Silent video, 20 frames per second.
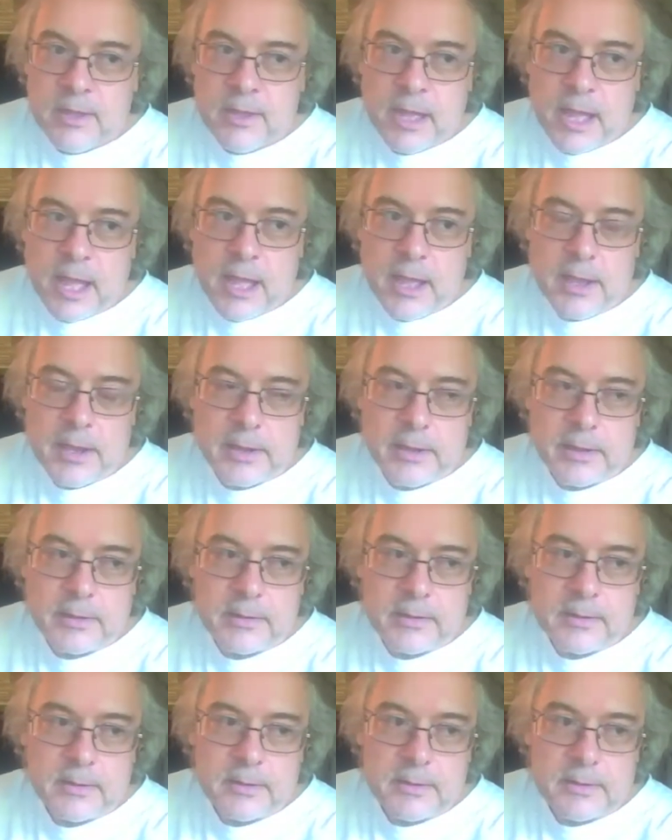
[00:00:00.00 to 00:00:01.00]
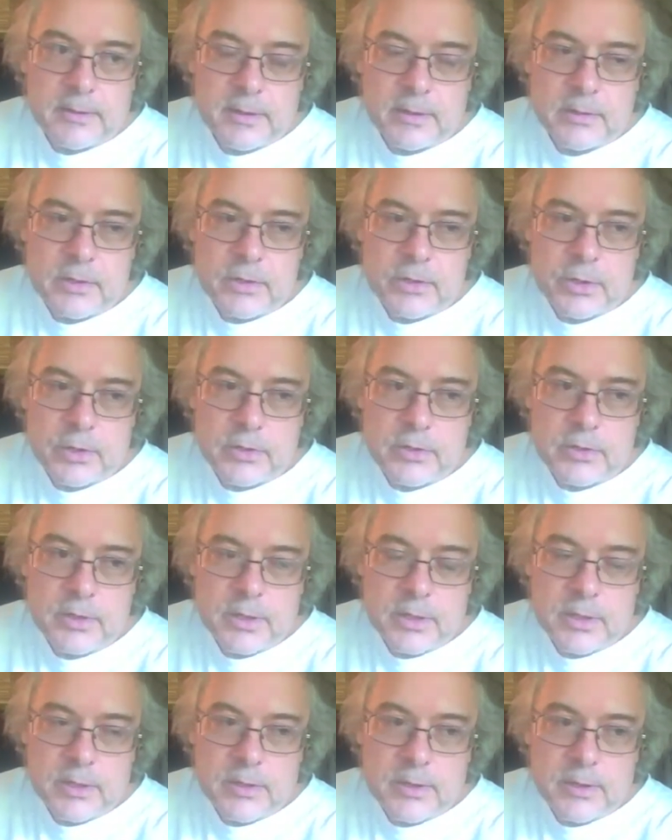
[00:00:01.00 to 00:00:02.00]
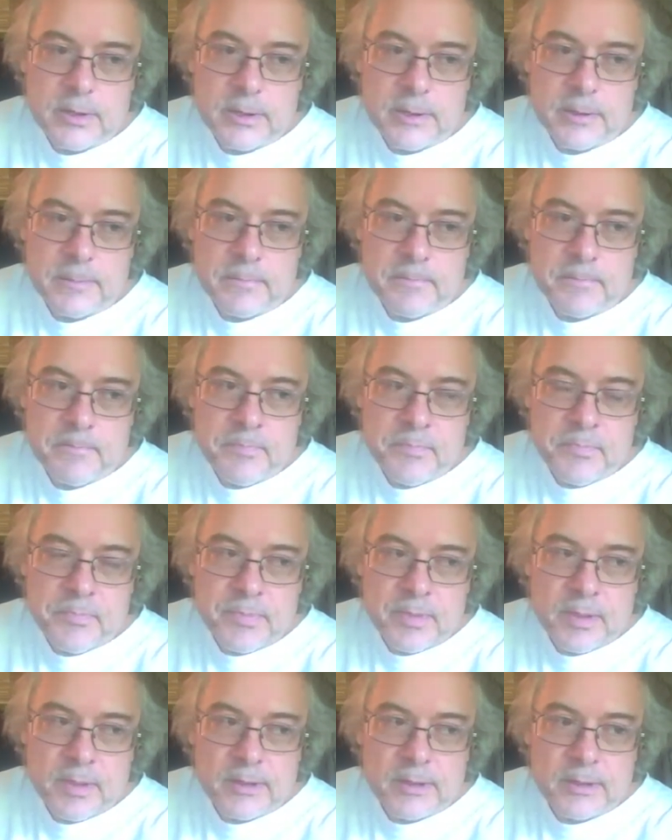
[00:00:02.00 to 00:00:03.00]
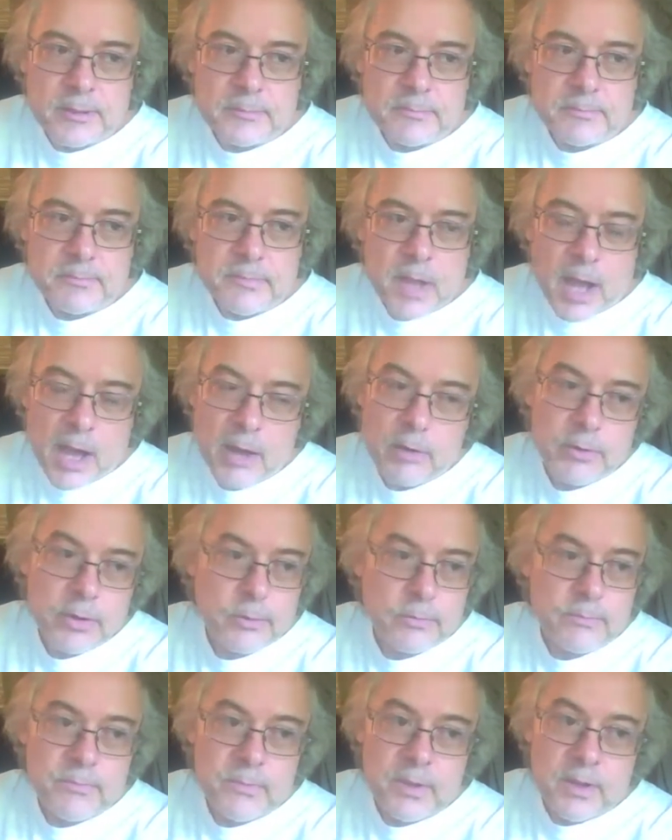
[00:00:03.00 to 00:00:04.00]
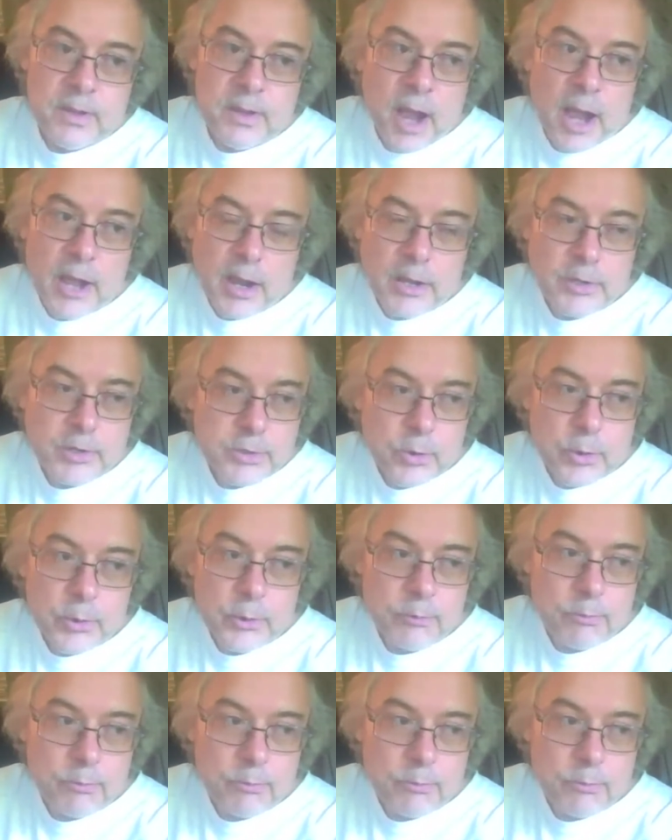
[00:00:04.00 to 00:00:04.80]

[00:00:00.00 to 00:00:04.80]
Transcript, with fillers: And it's just the uh, um, I don't know. I, I started